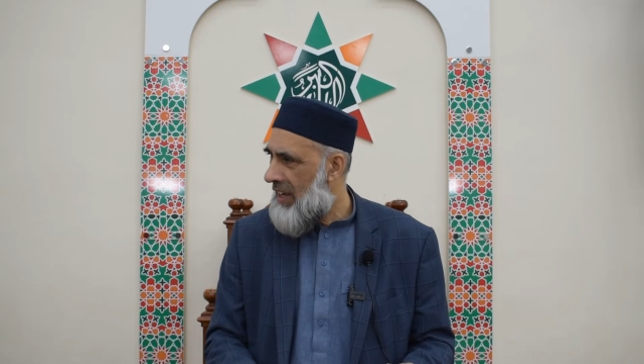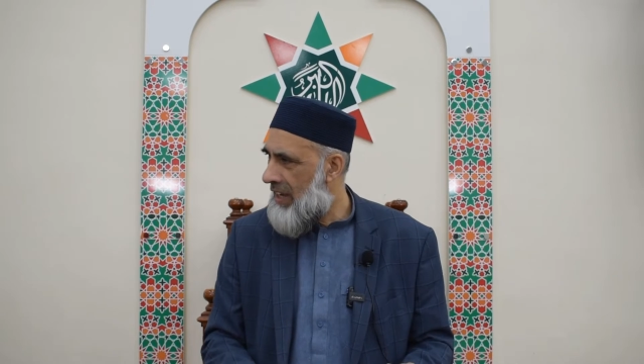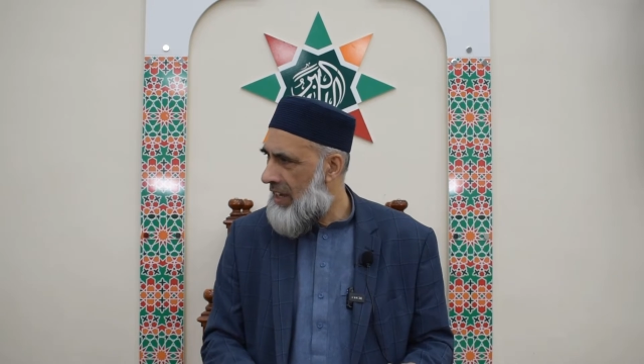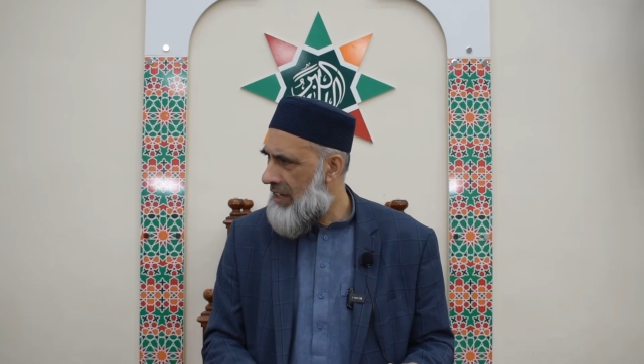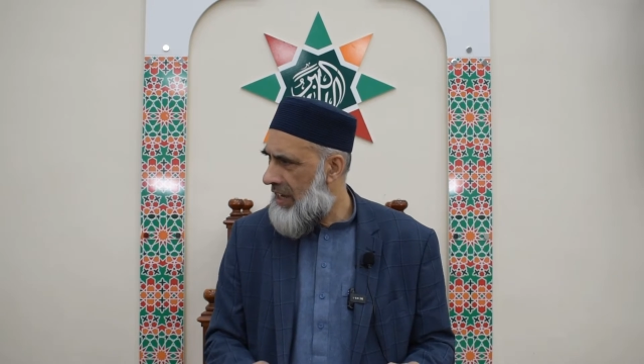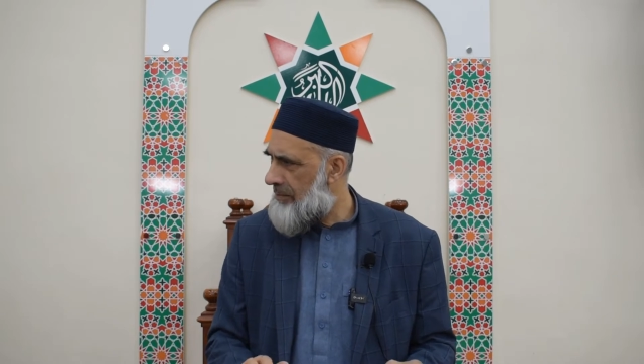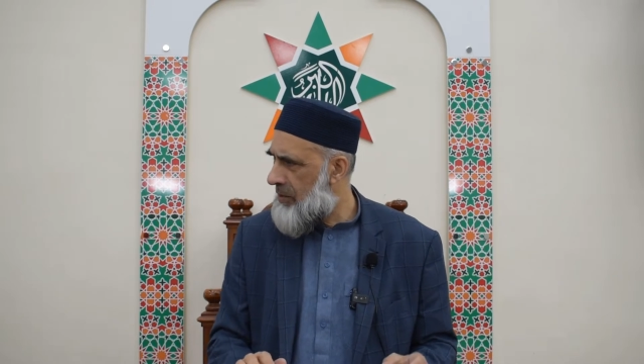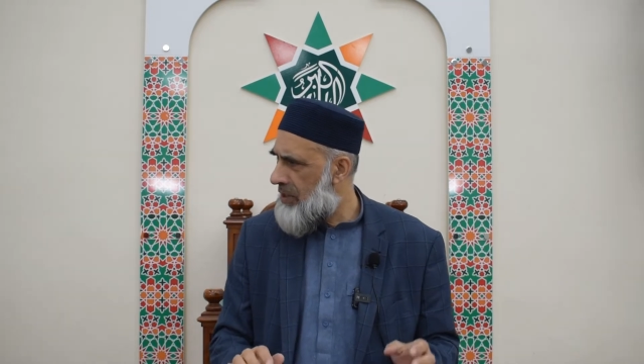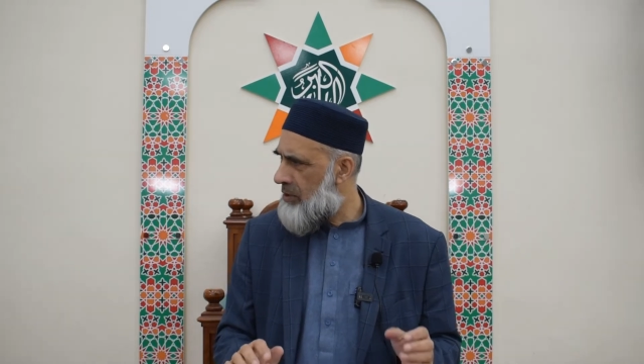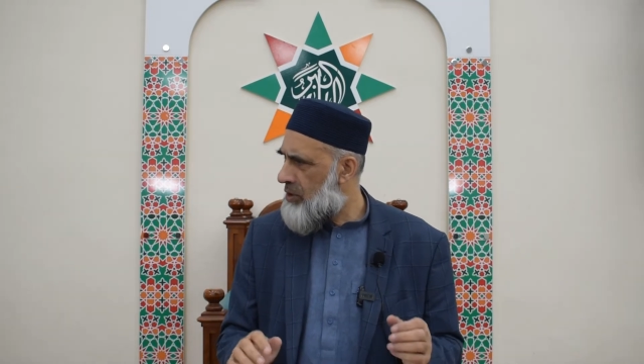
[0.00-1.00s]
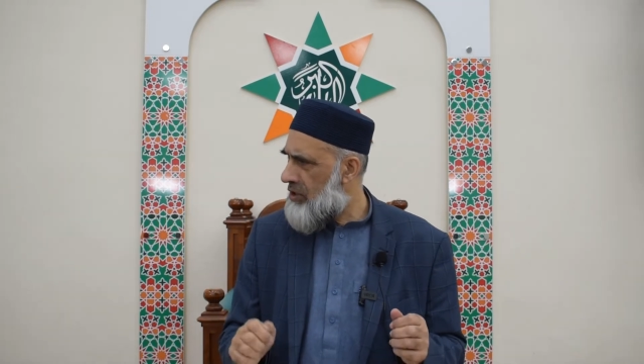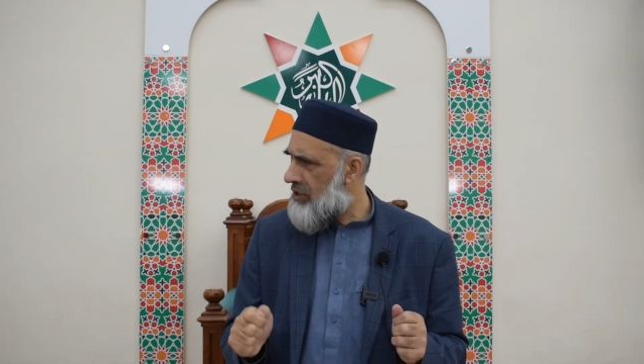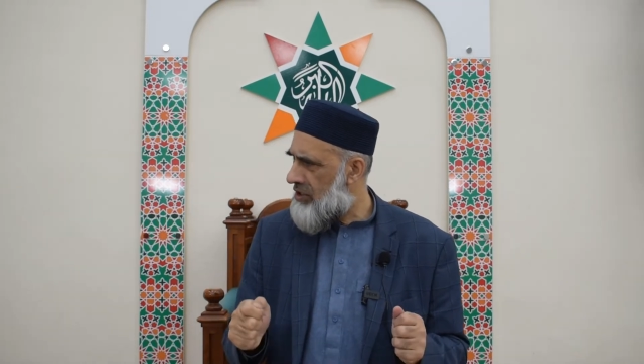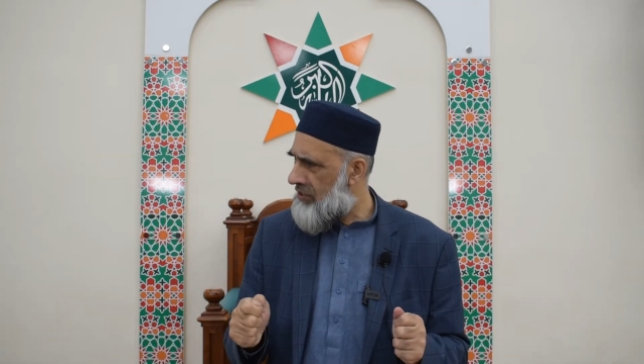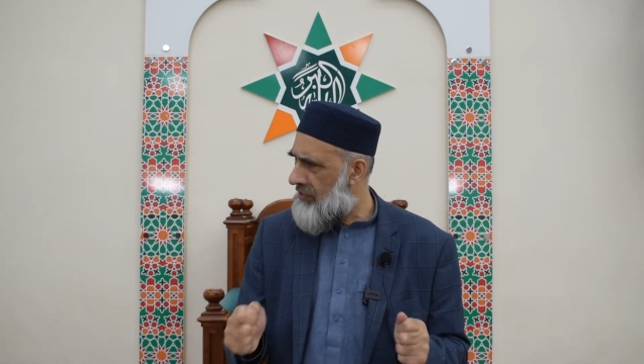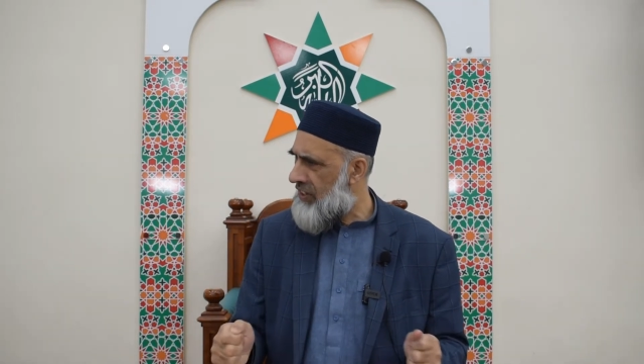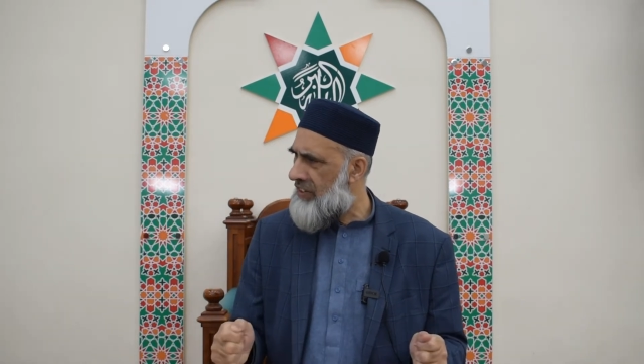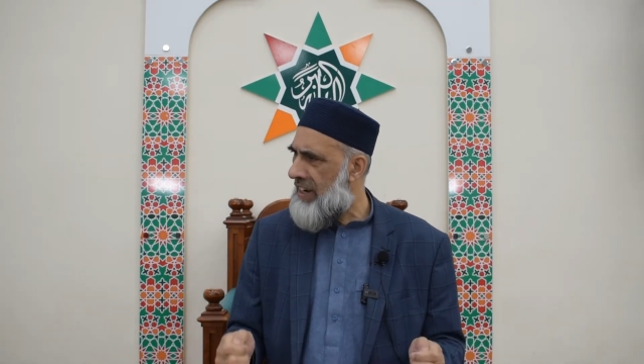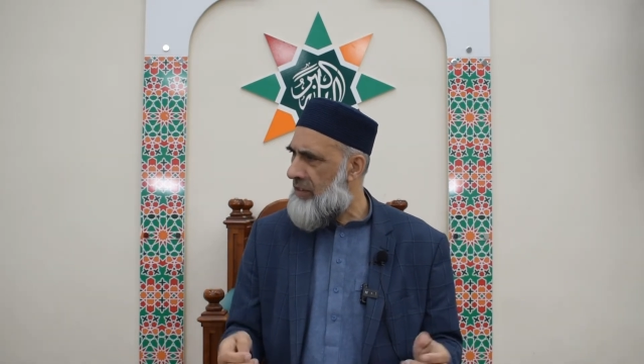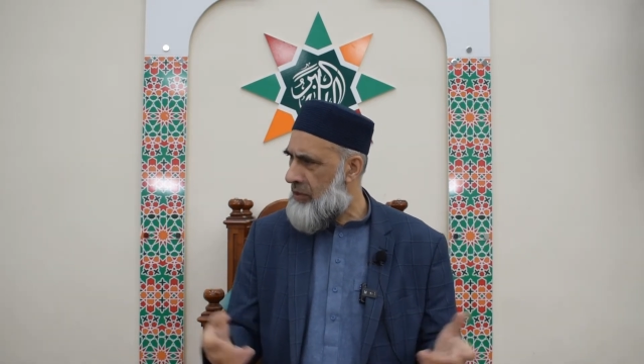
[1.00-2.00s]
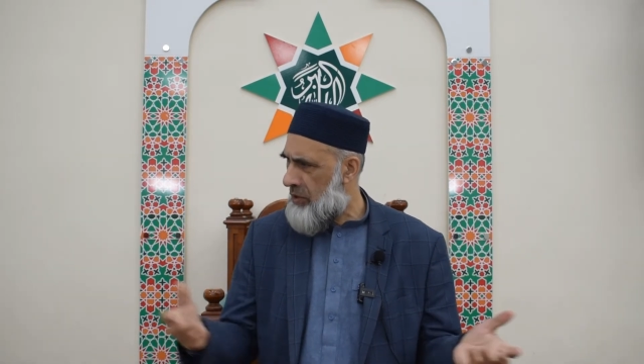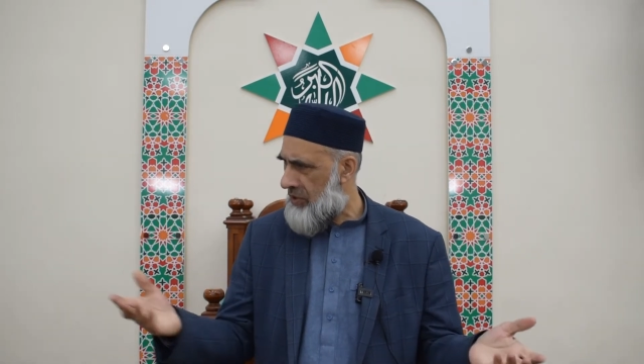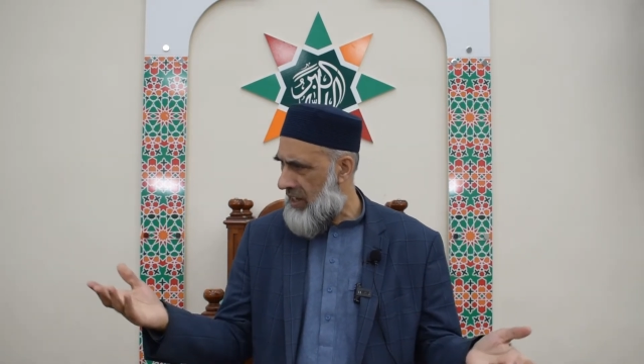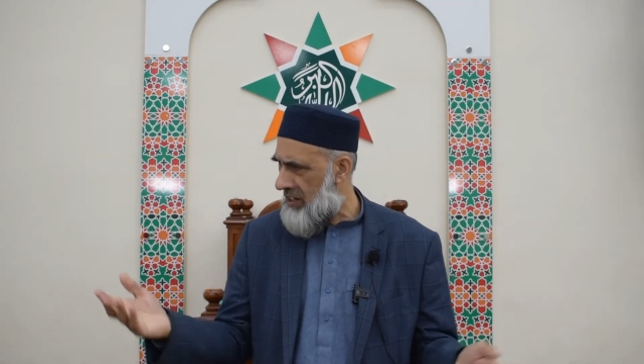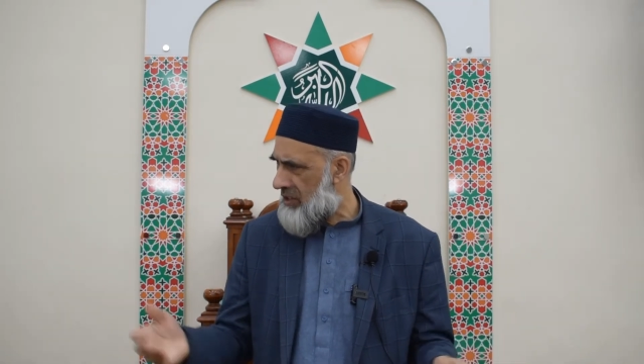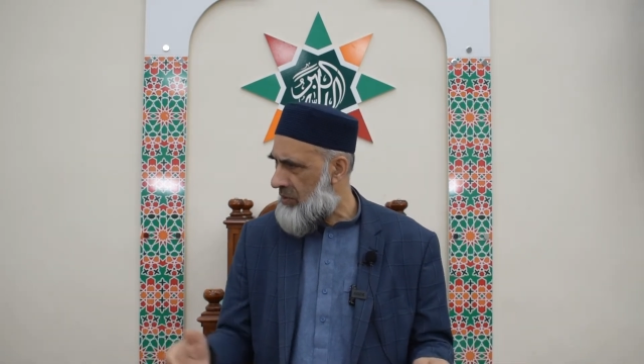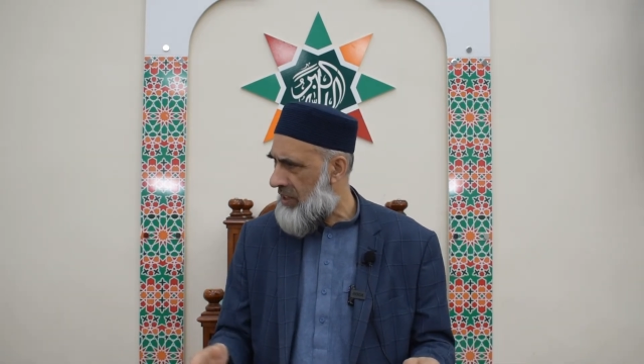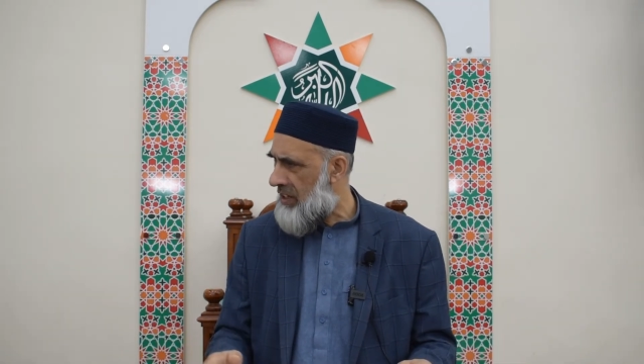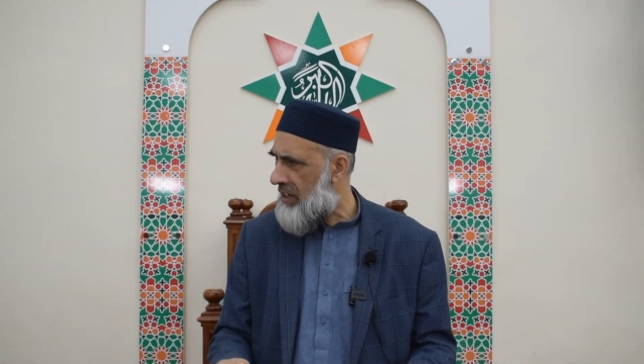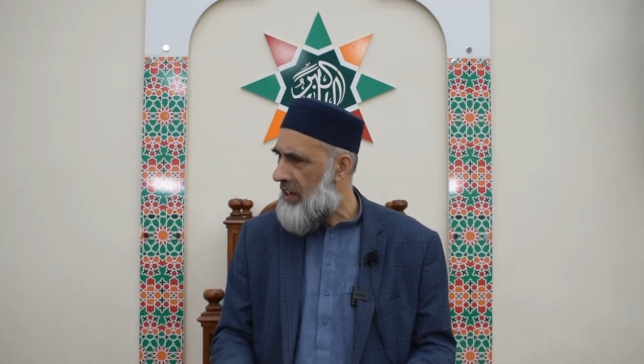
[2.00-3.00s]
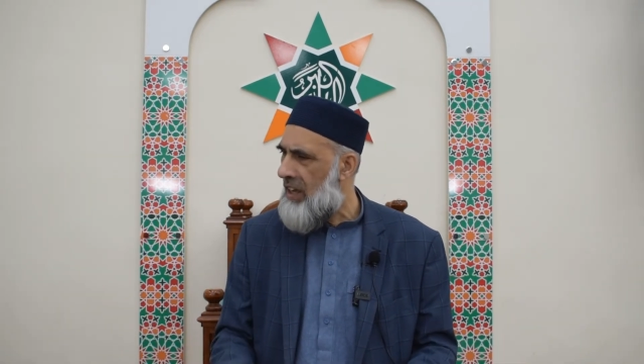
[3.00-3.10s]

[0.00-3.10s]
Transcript: it was a severe, and of course that is when